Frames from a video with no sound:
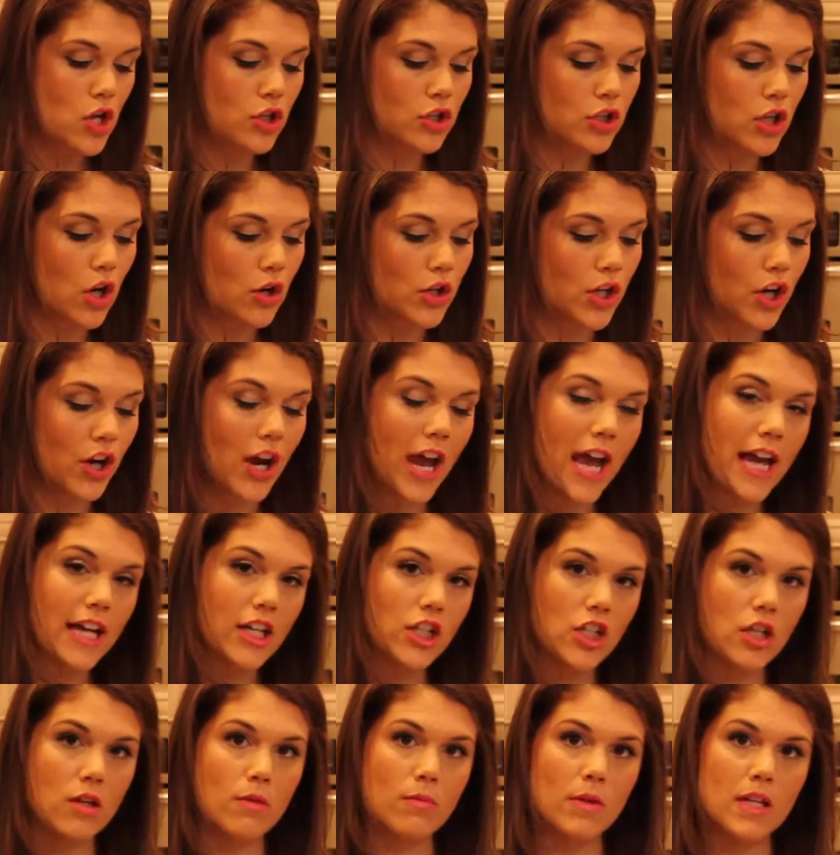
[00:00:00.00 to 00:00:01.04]
So your egg
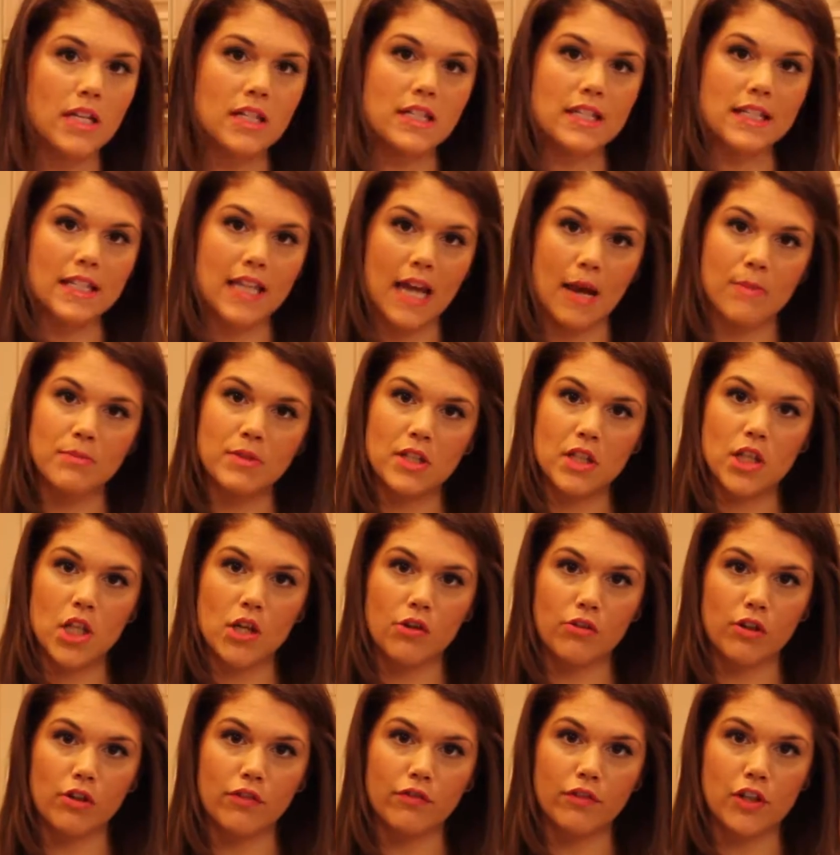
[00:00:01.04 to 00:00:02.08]
should be kept in the
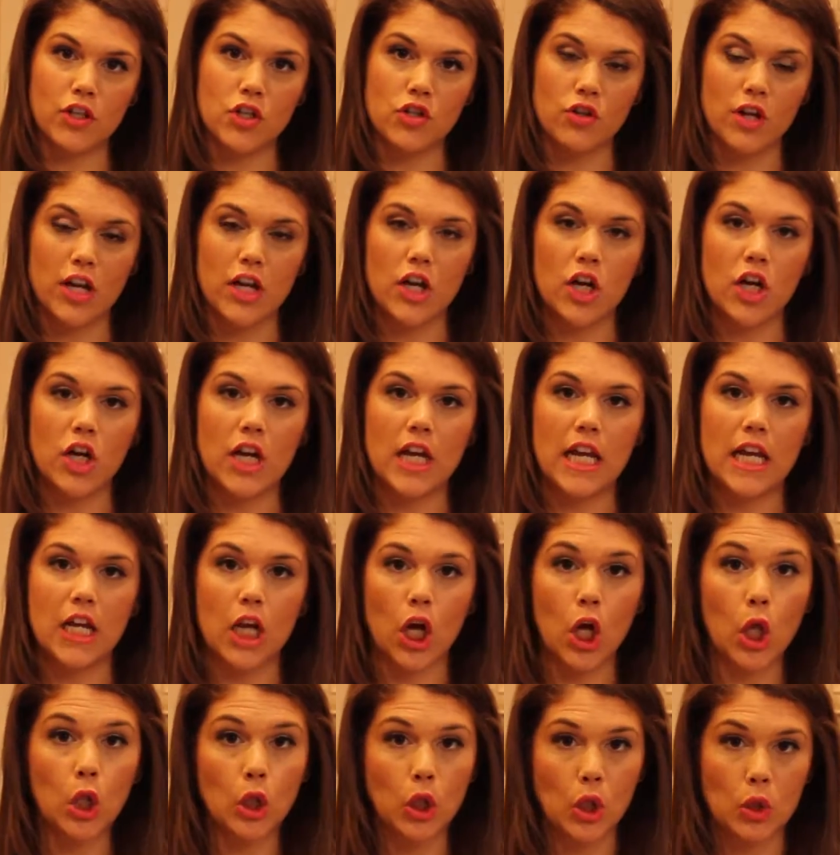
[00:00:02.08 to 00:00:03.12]
refrigerator in
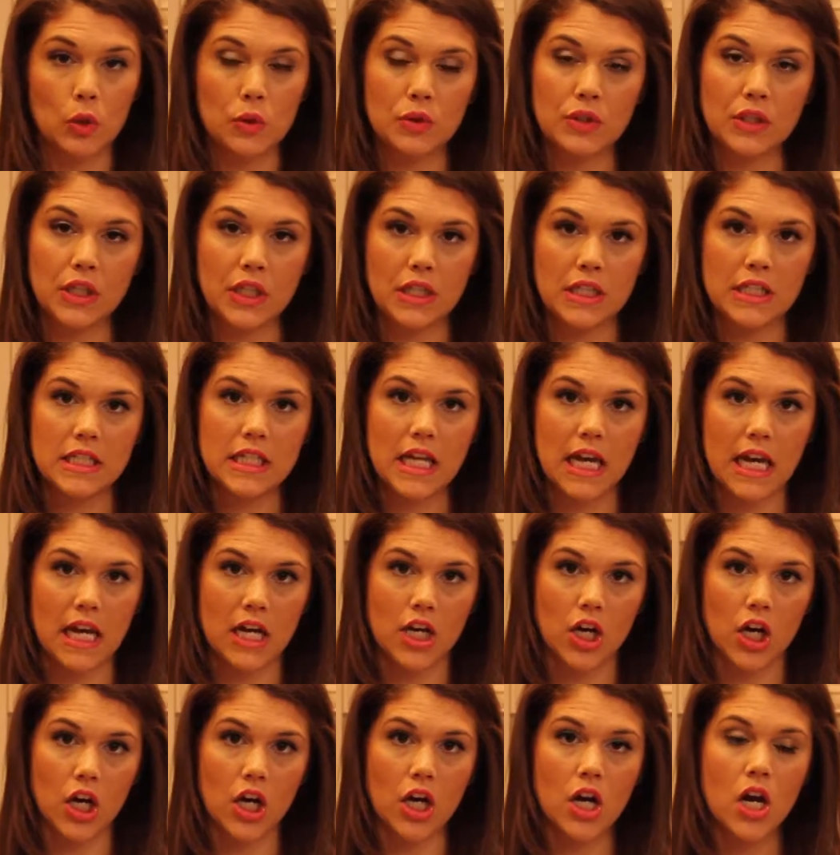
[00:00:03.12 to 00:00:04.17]
a closed
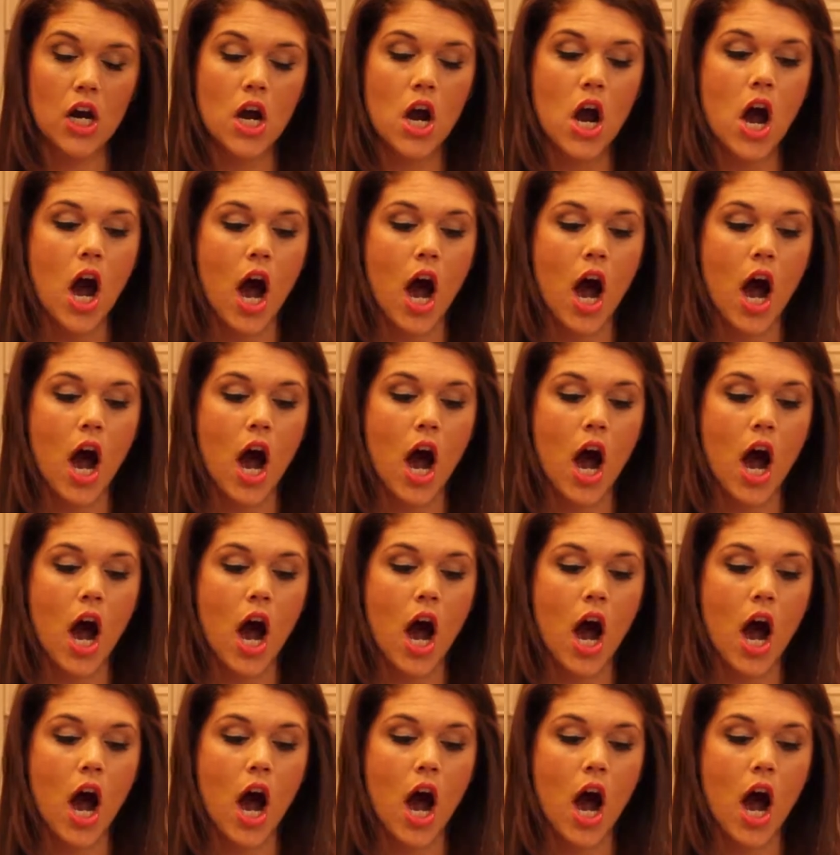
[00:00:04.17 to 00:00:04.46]
container,